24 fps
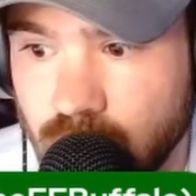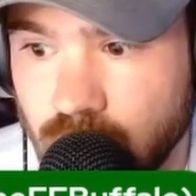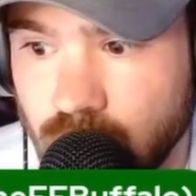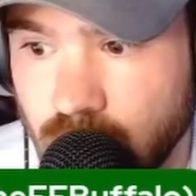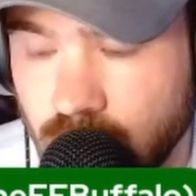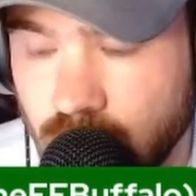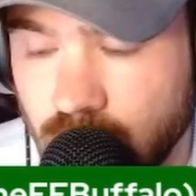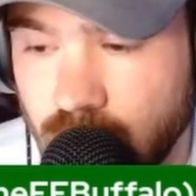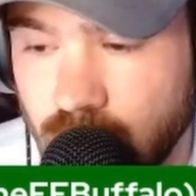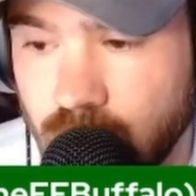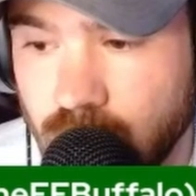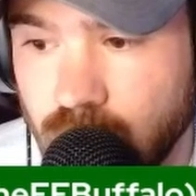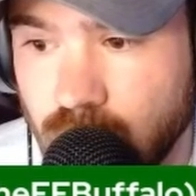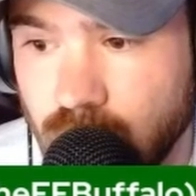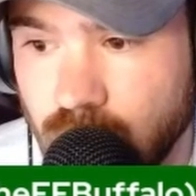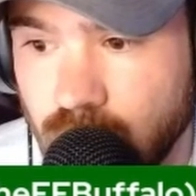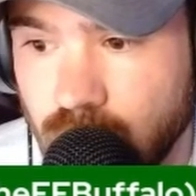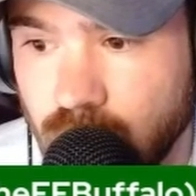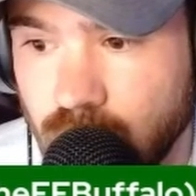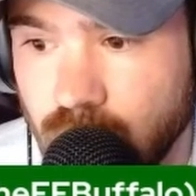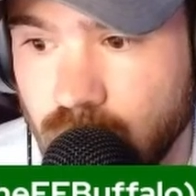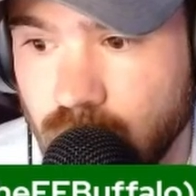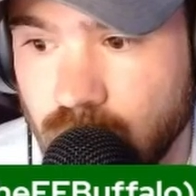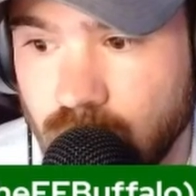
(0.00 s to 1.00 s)

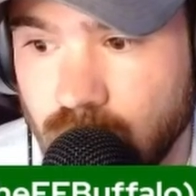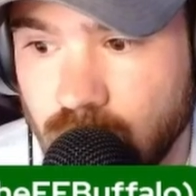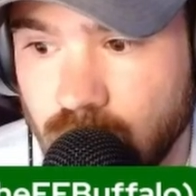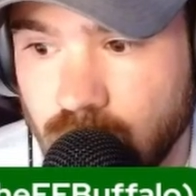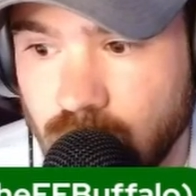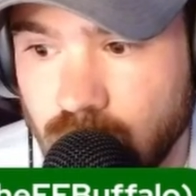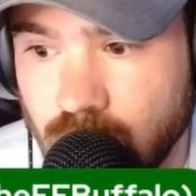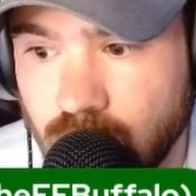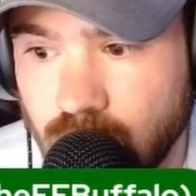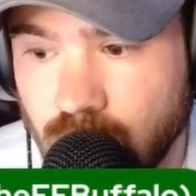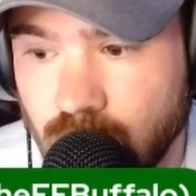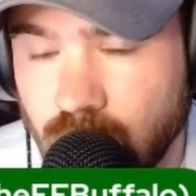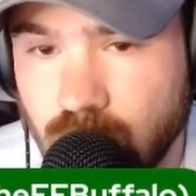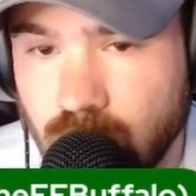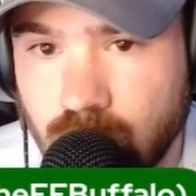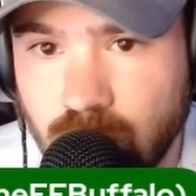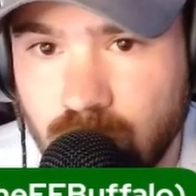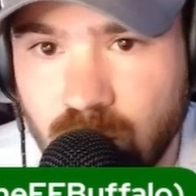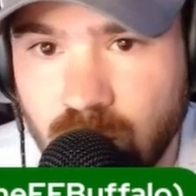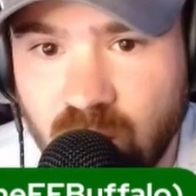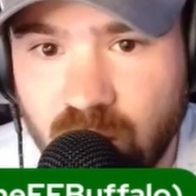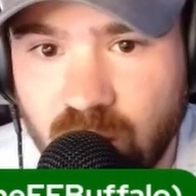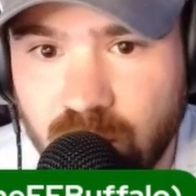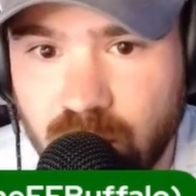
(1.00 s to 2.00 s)

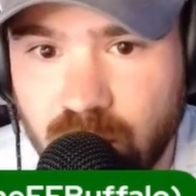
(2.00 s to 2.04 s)
(silent)